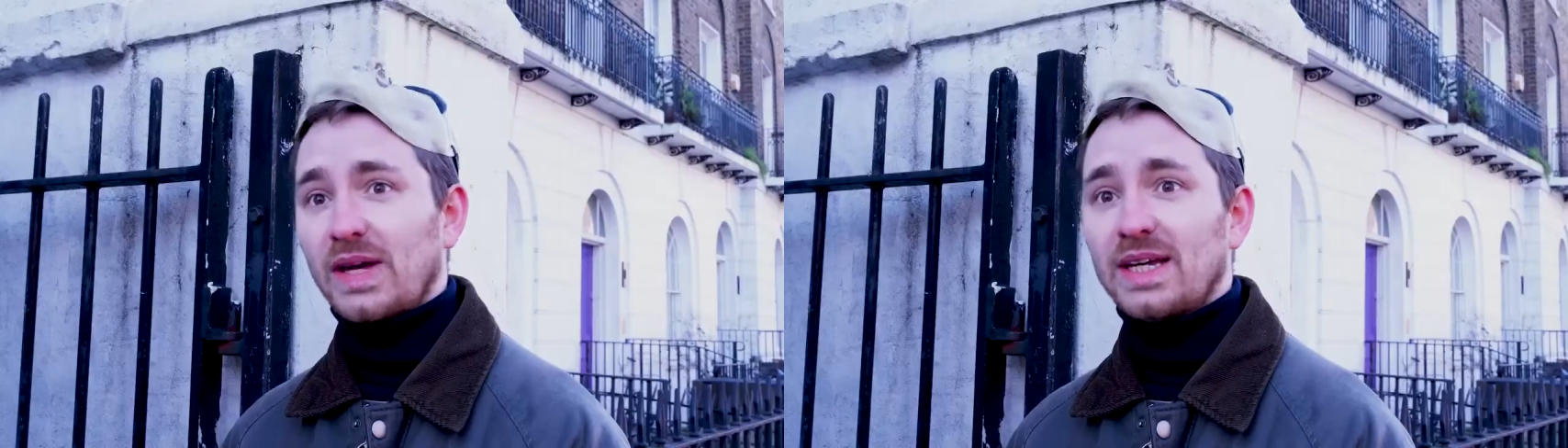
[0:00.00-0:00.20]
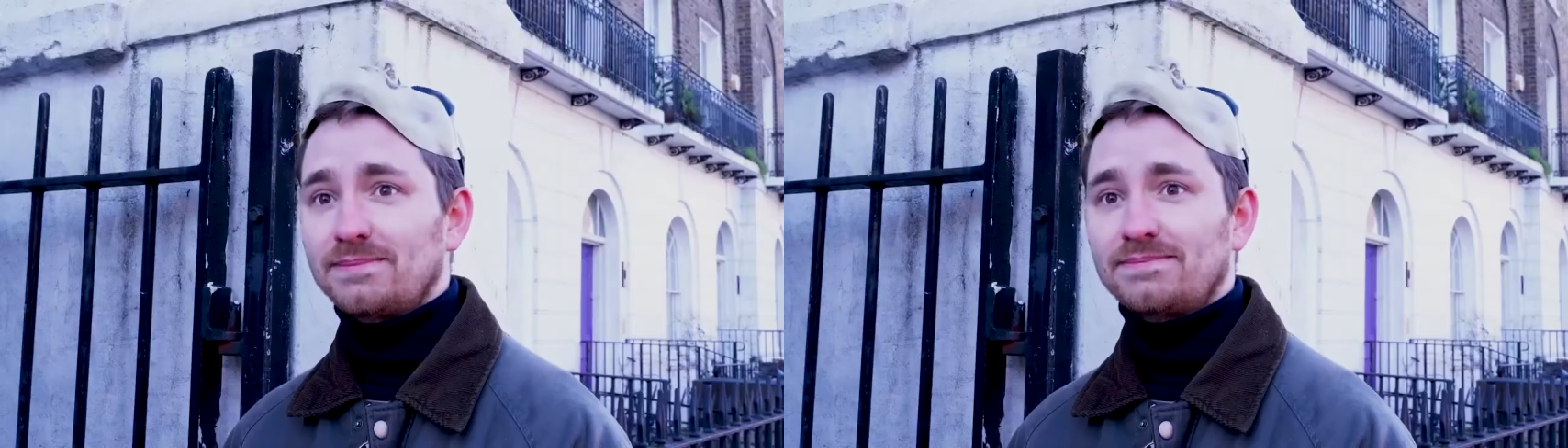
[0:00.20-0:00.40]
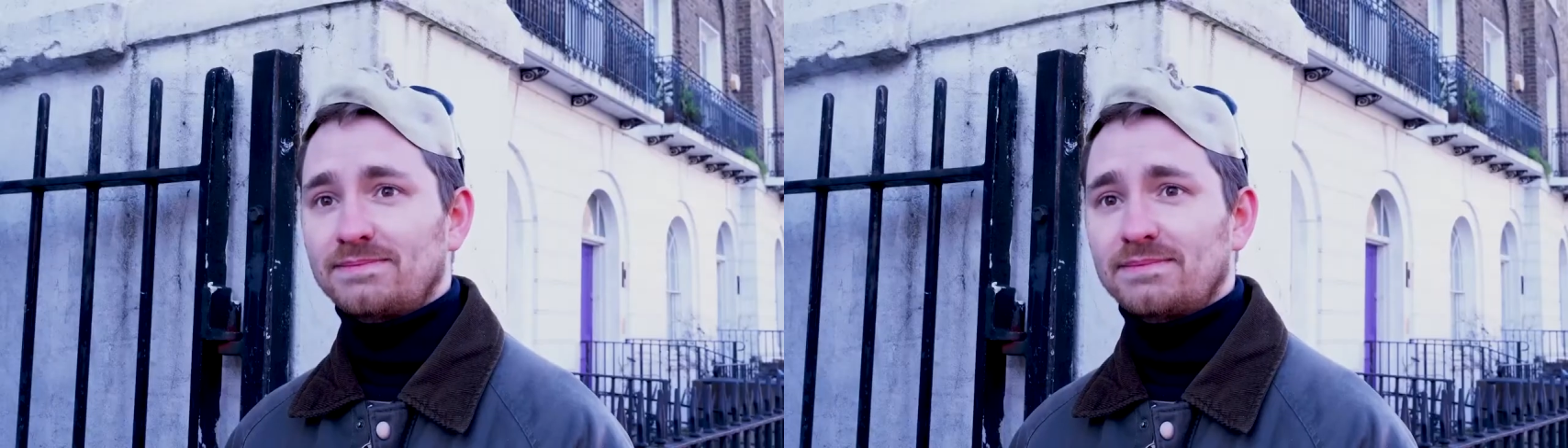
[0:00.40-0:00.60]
Okay.